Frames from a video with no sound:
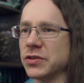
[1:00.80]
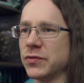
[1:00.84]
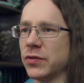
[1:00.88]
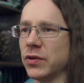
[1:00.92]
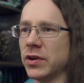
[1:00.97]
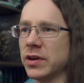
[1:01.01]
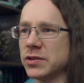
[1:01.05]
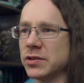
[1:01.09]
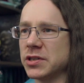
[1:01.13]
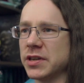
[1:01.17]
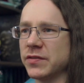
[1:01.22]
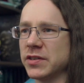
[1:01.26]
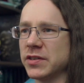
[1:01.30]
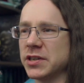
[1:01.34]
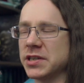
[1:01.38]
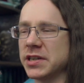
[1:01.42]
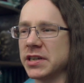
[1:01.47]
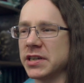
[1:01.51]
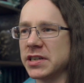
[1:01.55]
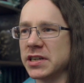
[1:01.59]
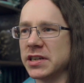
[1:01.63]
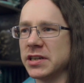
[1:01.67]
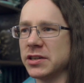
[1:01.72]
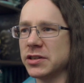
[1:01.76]
Fallout
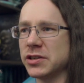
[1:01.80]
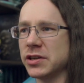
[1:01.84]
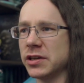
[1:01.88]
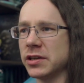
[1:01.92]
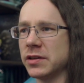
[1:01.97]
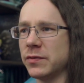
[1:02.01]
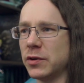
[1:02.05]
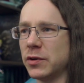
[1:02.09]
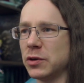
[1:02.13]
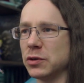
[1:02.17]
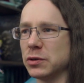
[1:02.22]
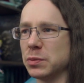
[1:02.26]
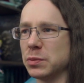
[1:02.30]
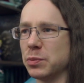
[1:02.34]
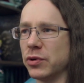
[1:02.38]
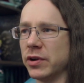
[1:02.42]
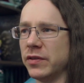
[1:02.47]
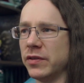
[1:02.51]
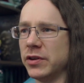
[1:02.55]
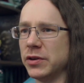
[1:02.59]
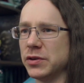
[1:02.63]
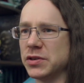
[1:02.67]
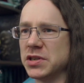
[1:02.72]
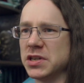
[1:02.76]
76 Inside the Vault,
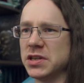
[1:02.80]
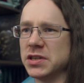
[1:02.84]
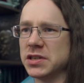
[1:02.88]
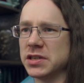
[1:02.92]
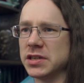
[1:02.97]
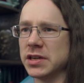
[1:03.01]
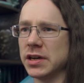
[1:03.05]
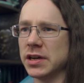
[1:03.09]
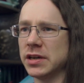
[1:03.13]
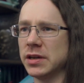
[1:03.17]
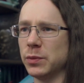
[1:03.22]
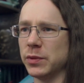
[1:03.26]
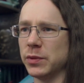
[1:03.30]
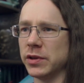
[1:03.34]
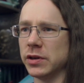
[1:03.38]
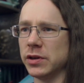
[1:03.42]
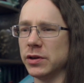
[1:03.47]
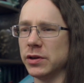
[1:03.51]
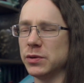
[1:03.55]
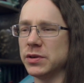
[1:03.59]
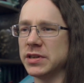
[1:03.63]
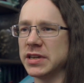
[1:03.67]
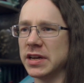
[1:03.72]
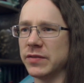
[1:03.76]
preview Season 9 with a
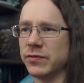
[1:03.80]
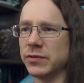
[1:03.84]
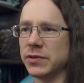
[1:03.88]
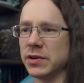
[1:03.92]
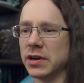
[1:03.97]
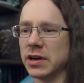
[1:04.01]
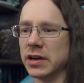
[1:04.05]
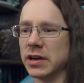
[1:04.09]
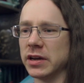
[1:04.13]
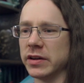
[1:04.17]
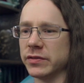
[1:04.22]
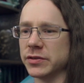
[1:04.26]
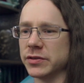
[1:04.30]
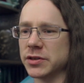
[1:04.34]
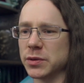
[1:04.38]
new dev dive.